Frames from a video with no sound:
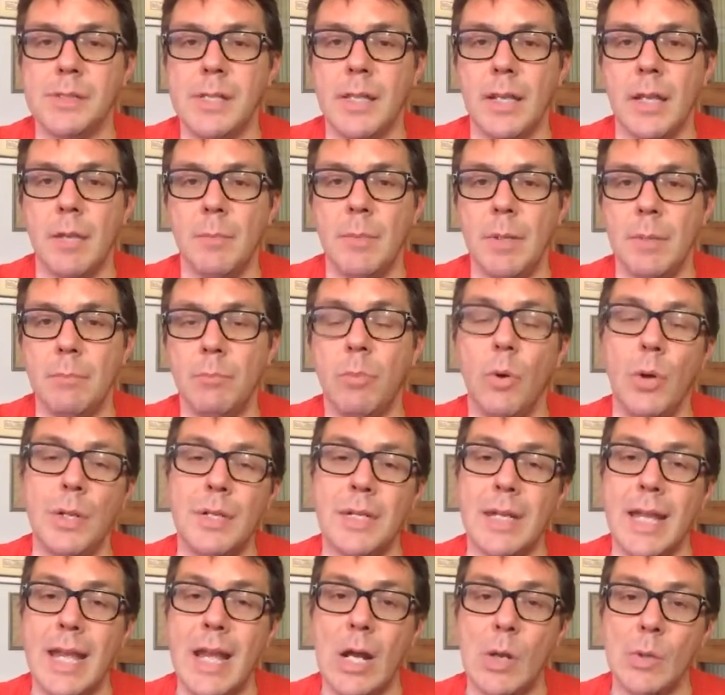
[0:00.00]
that can be
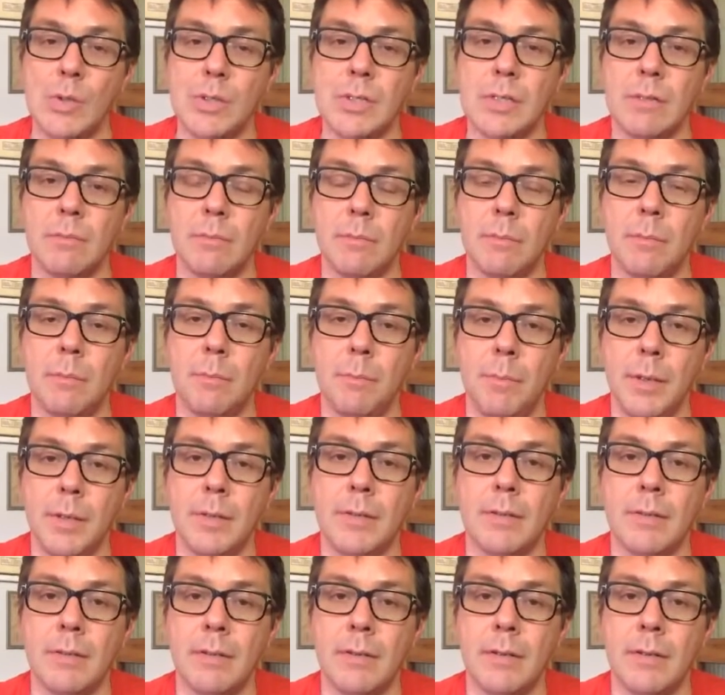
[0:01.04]
pointed out, but